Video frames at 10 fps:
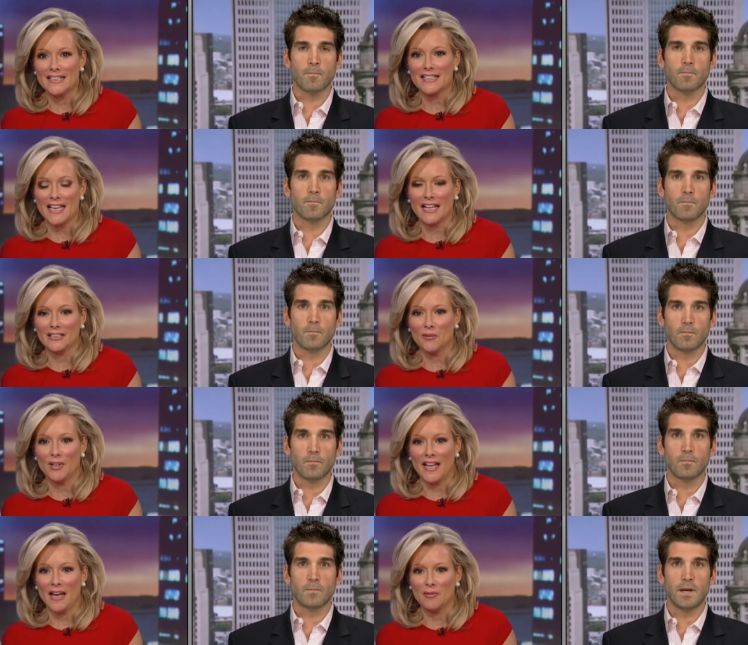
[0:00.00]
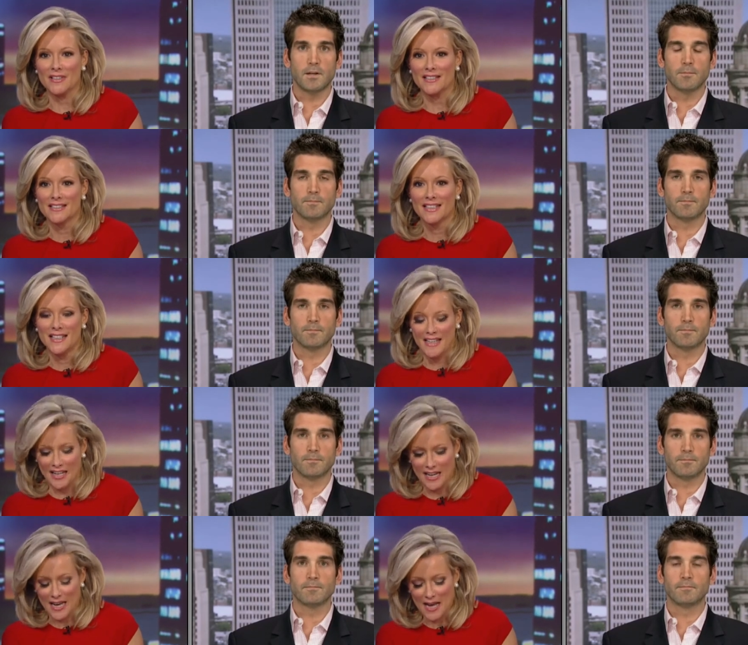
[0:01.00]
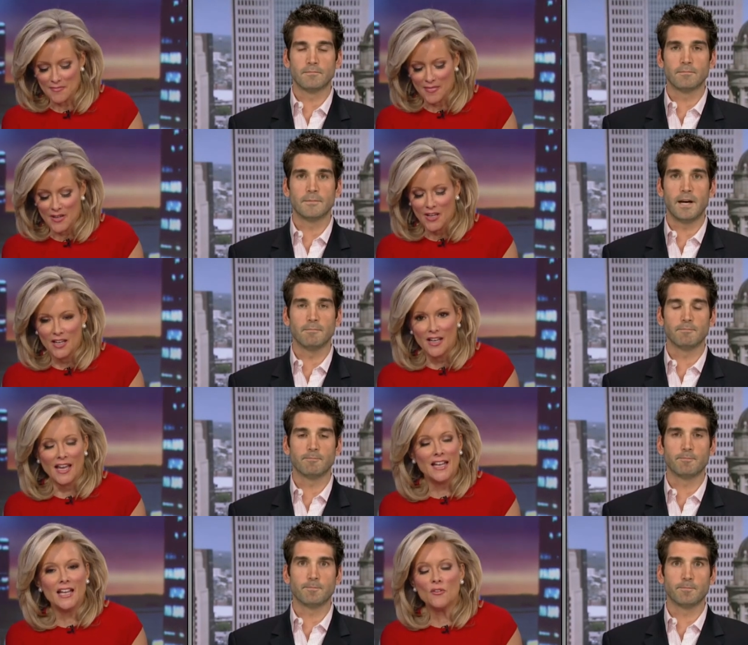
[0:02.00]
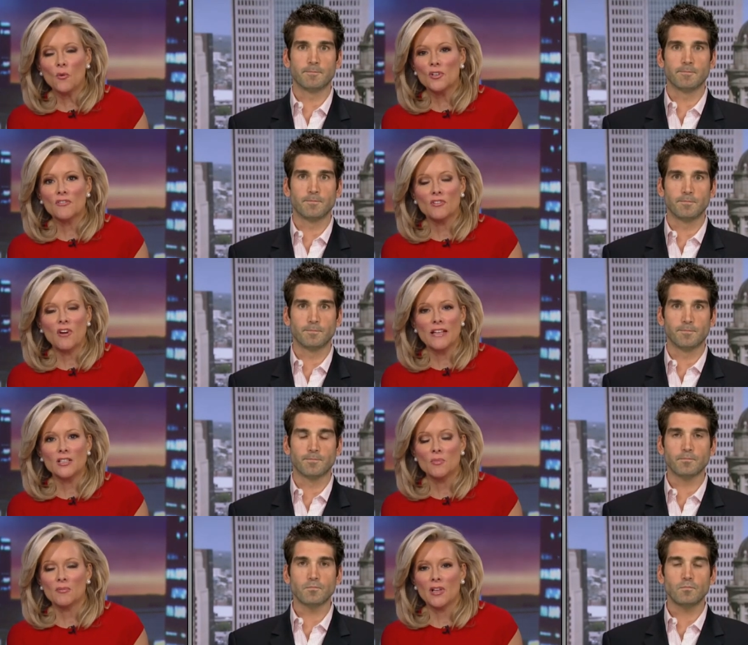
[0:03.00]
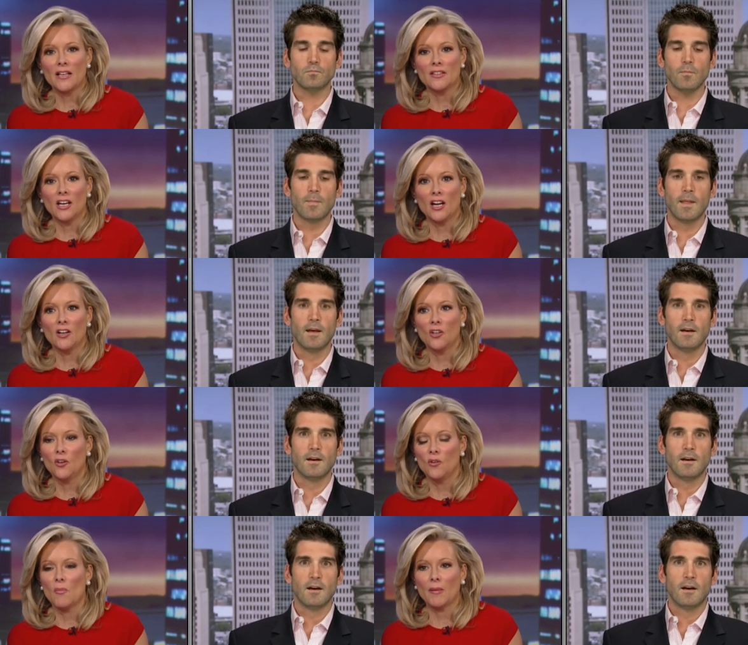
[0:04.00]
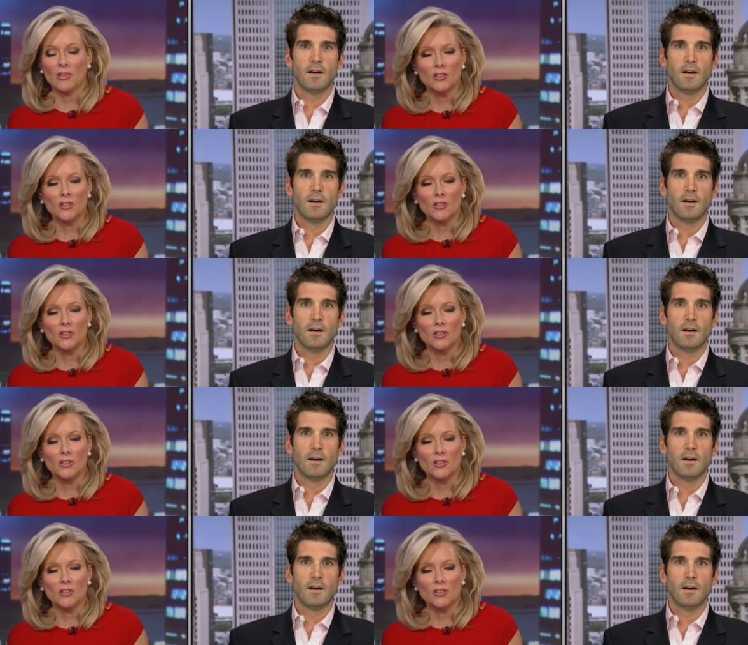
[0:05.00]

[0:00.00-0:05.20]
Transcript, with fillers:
Speaker 1: exactly what happens. Uh, yeah. Any other words of advice to people out there who might be